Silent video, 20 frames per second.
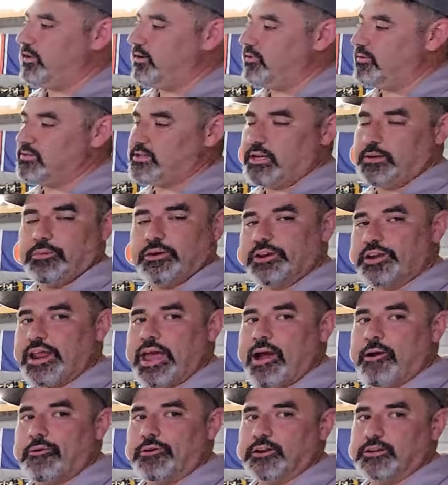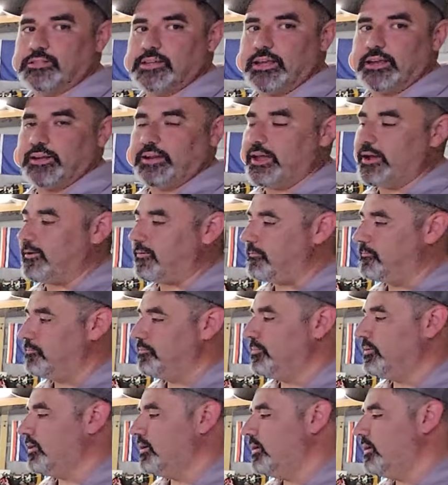don't take but an hour to take it down
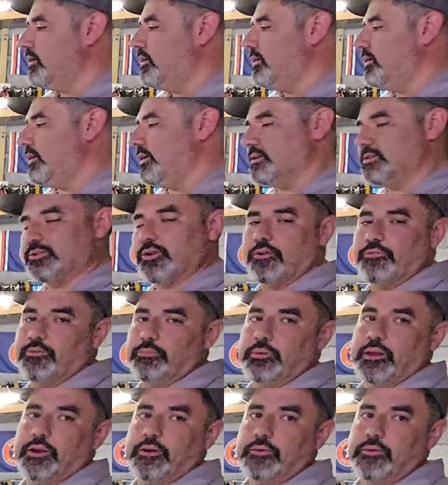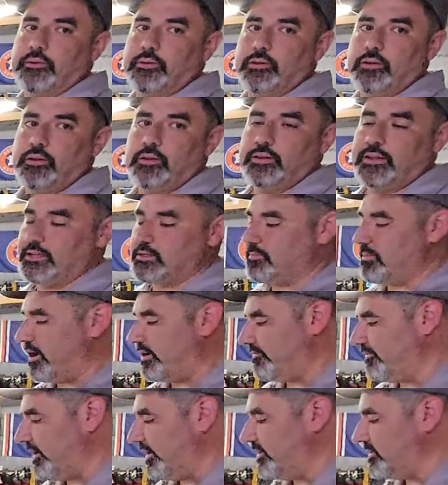and start from there. That's my
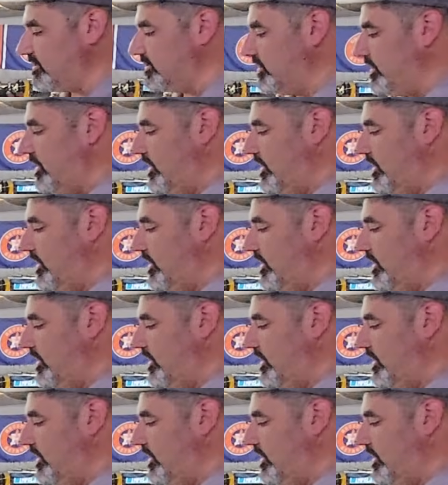advice.